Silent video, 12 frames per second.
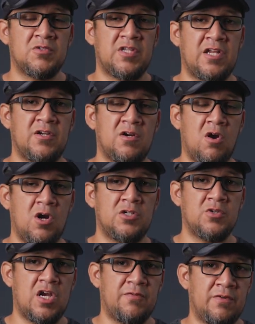to a standard
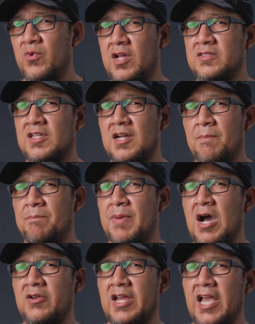hard drive, runs at
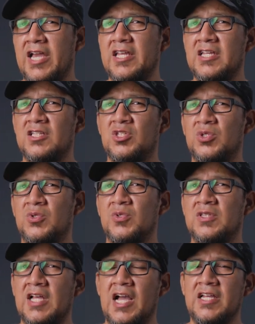about 80 to
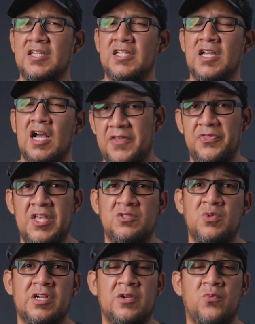90, and
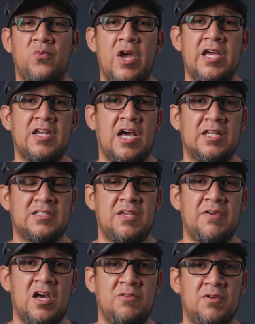this one can write at
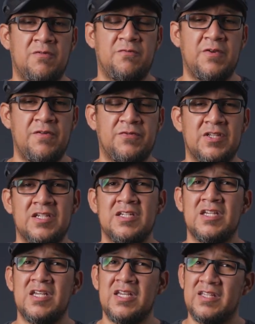750.
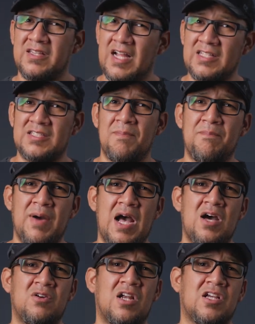That's
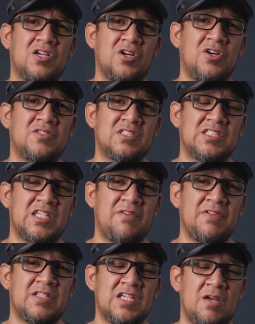about a good
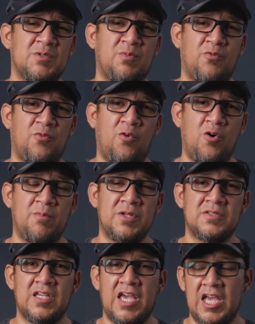seven times
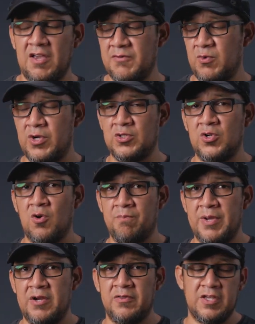performance. And if you were to
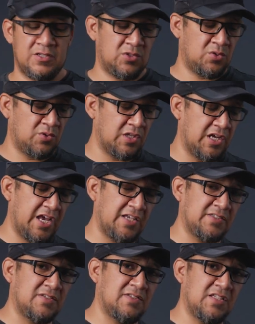compare this to the
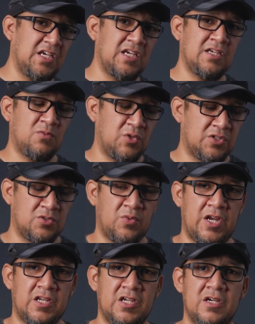SSD, which is
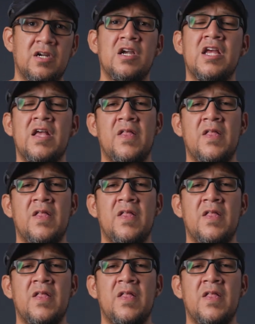right here,